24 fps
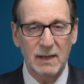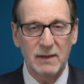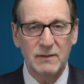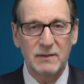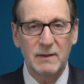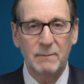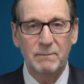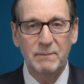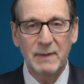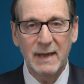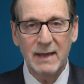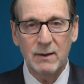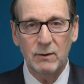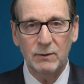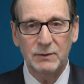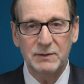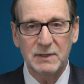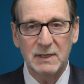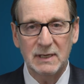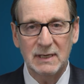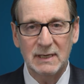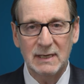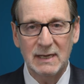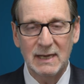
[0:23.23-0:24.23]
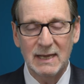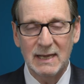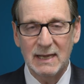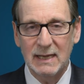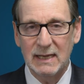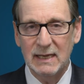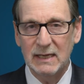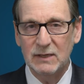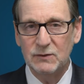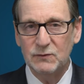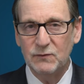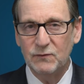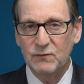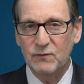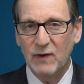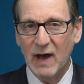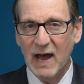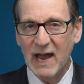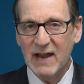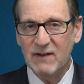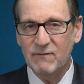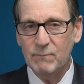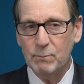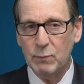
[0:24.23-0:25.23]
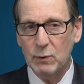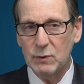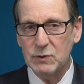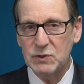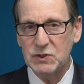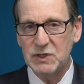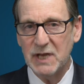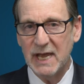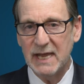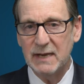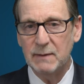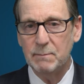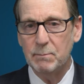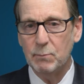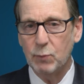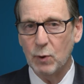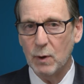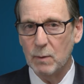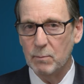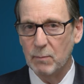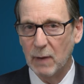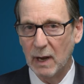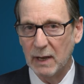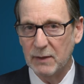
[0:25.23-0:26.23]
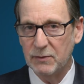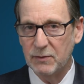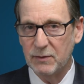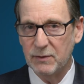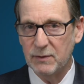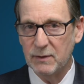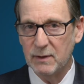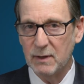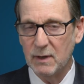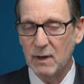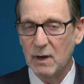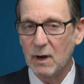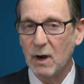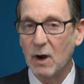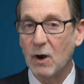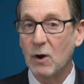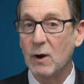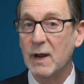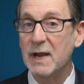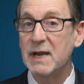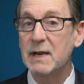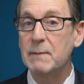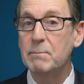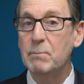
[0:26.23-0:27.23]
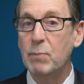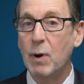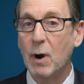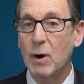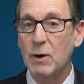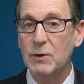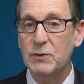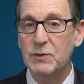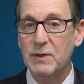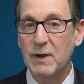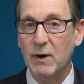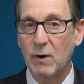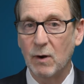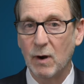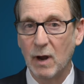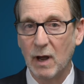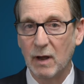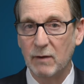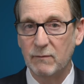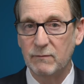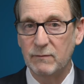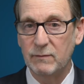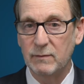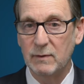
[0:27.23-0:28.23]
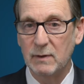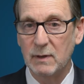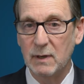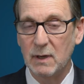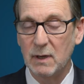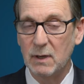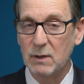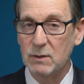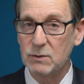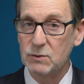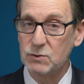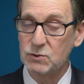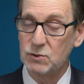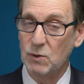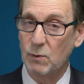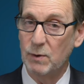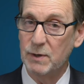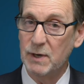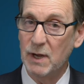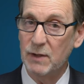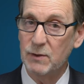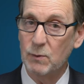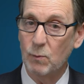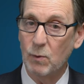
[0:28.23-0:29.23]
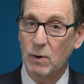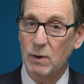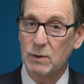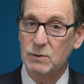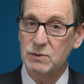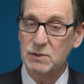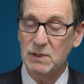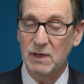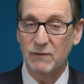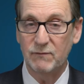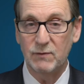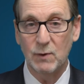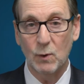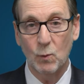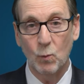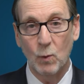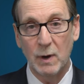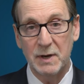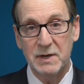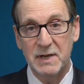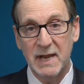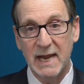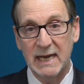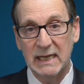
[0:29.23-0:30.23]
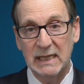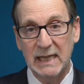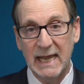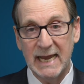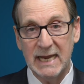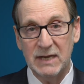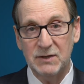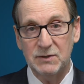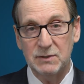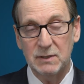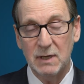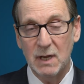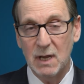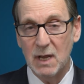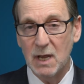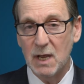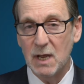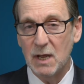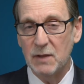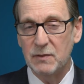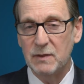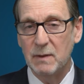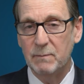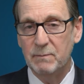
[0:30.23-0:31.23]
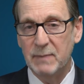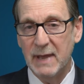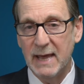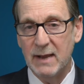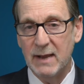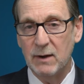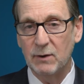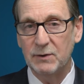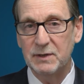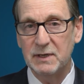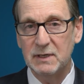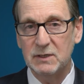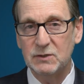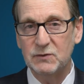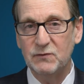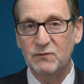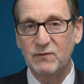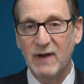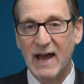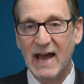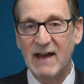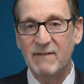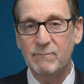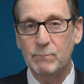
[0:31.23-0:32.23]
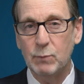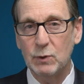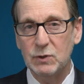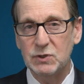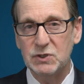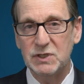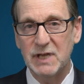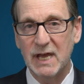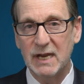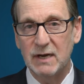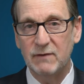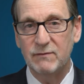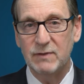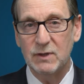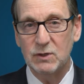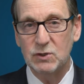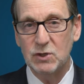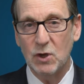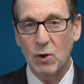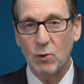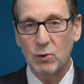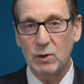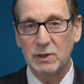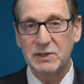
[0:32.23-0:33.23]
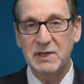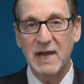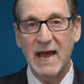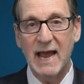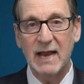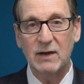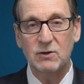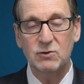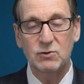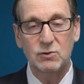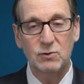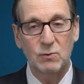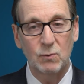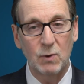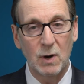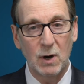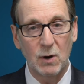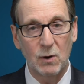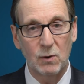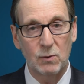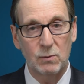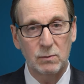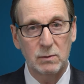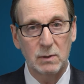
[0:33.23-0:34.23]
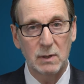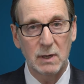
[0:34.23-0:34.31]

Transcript: The penalty is 5% per month or any part thereof. So in other words, if you're 1 day late, the penalty is 5% of the total tax you owe.